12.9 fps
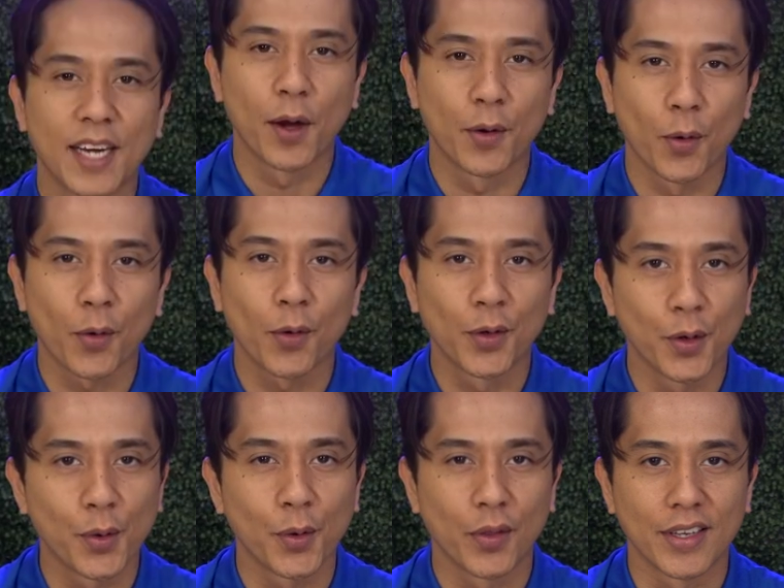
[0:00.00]
Now, in order to
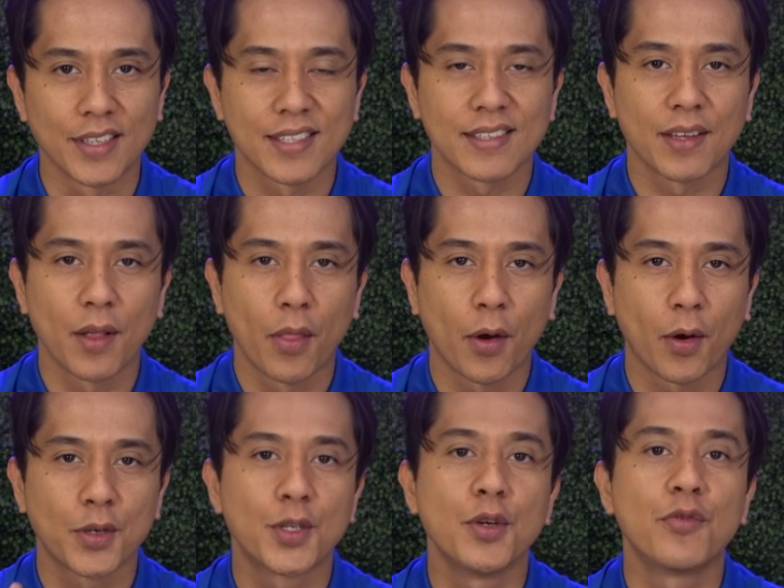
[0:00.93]
do this, there are
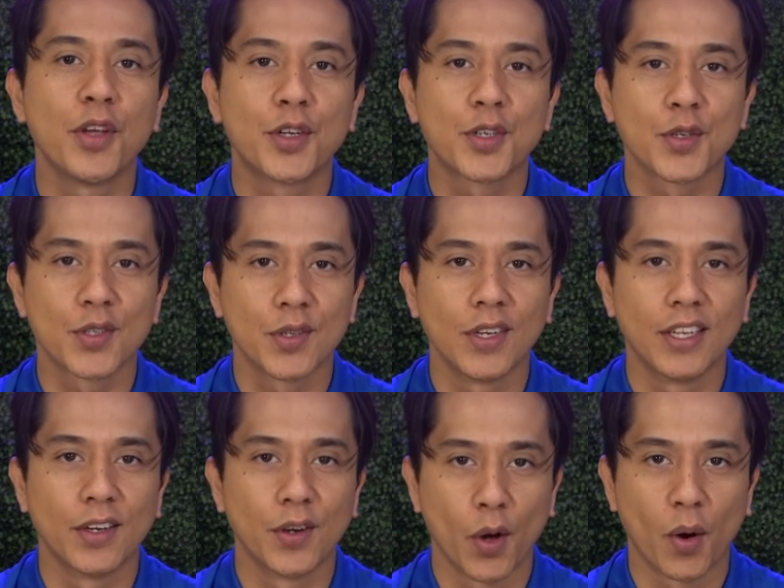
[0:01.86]
two features you
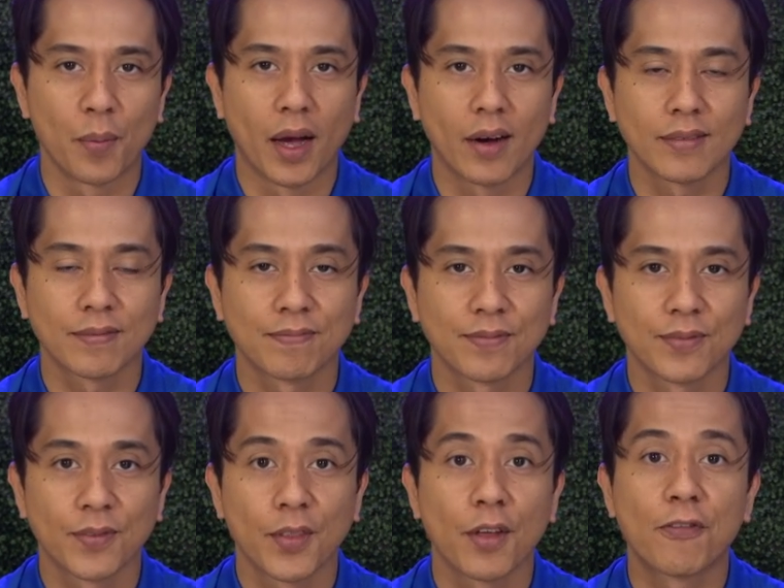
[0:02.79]
need to know about.
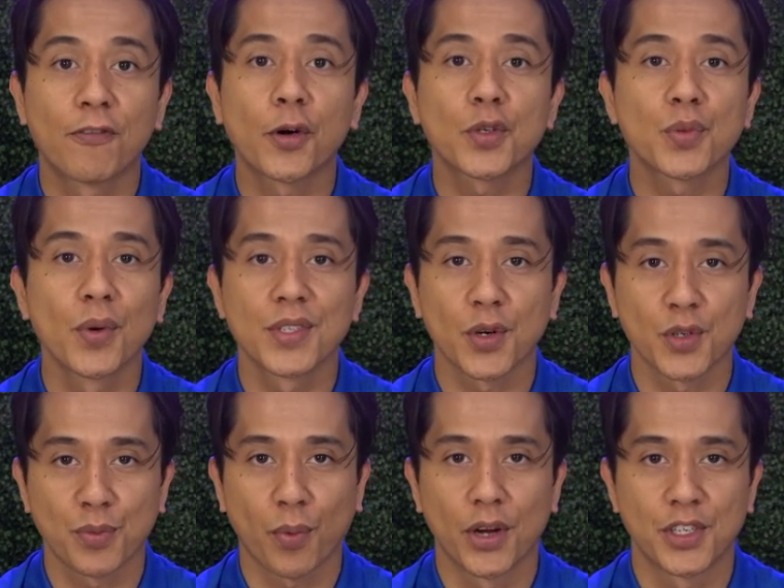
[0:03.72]
The first one's our
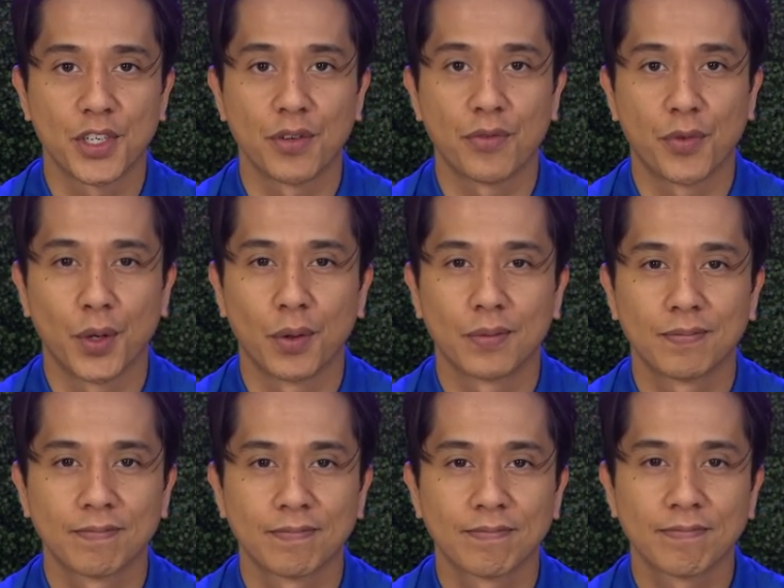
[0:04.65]
spreadsheet view.
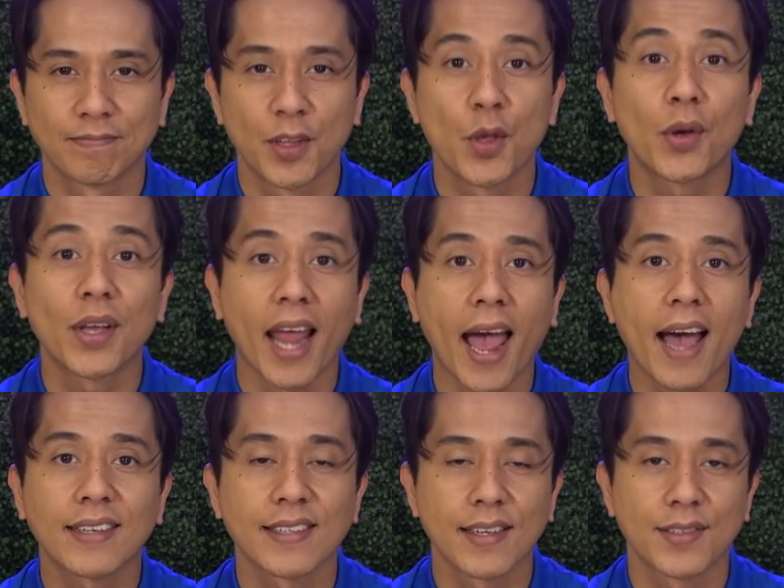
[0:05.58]
And you can
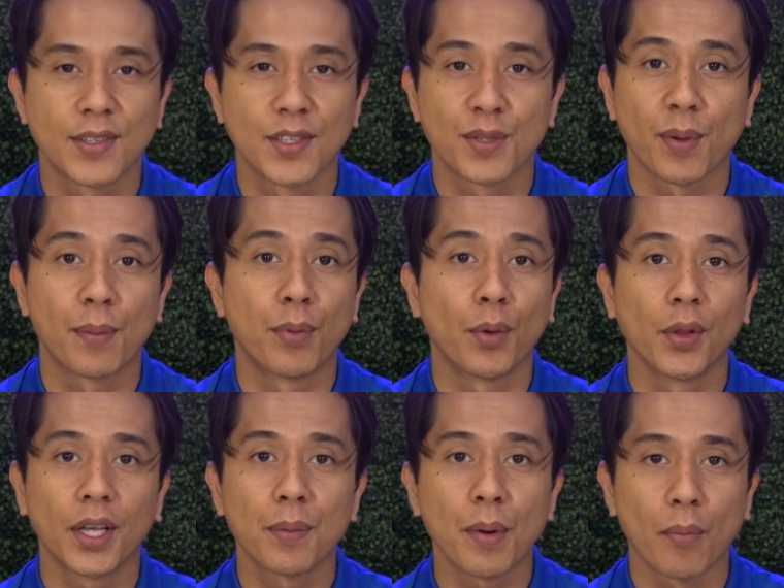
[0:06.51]
access this by
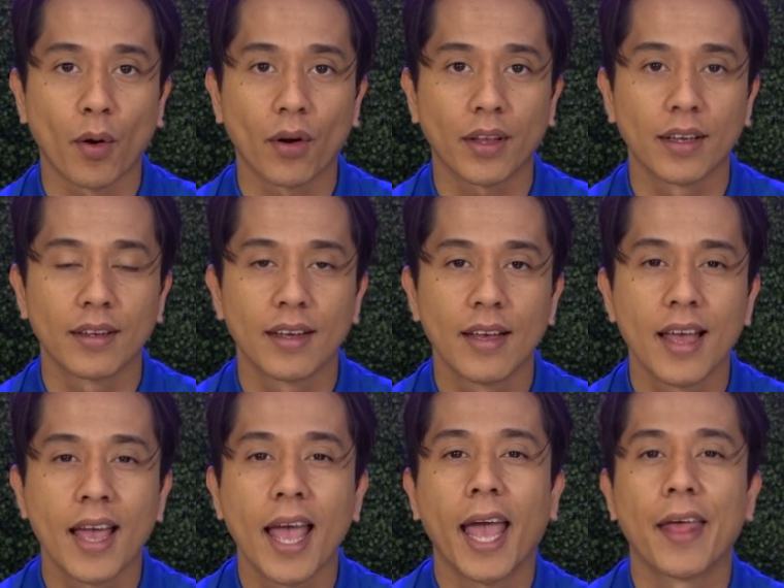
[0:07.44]
pulling up a market
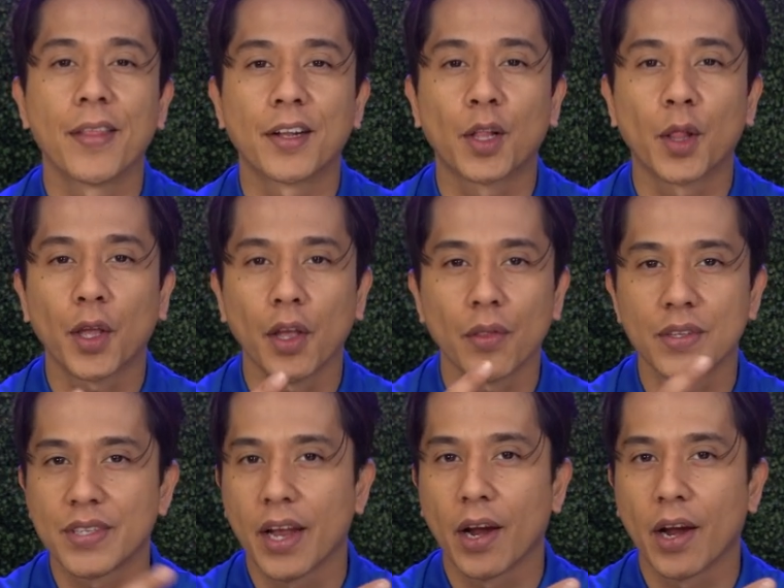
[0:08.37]
and then clicking on this